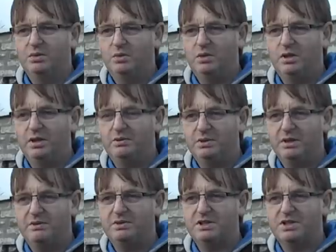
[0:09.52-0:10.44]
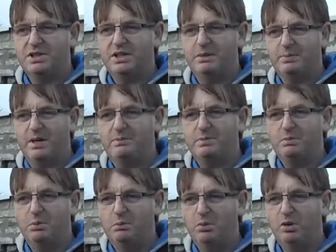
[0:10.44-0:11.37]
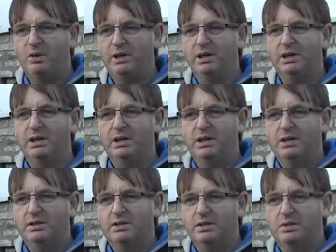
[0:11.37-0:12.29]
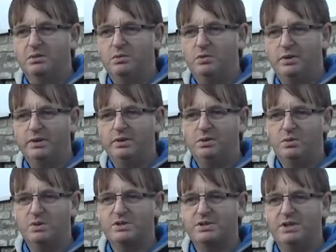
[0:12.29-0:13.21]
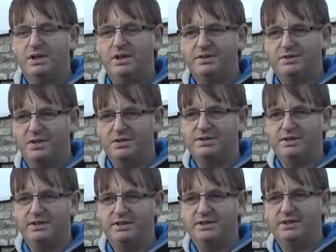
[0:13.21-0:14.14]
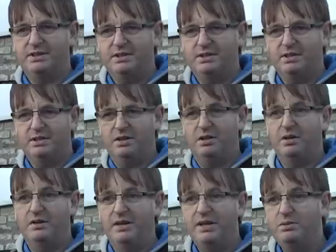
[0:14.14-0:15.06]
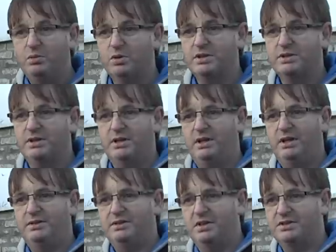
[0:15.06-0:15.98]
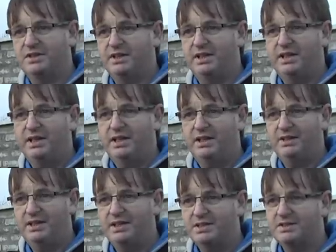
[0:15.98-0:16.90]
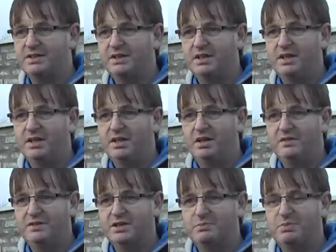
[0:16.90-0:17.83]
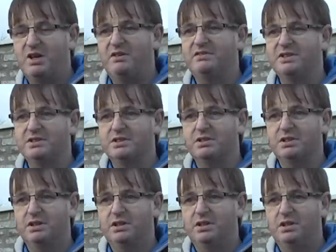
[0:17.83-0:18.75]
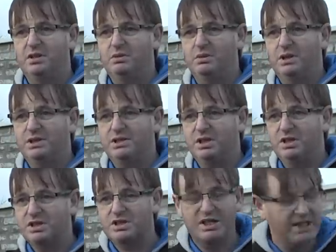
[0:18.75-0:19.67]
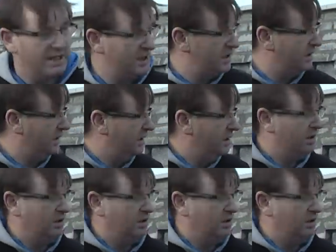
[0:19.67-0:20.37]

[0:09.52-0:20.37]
where they would never see a proper memorial to one of the worst atrocities, or the worst atrocity in the history of this province. Well, as you can see here,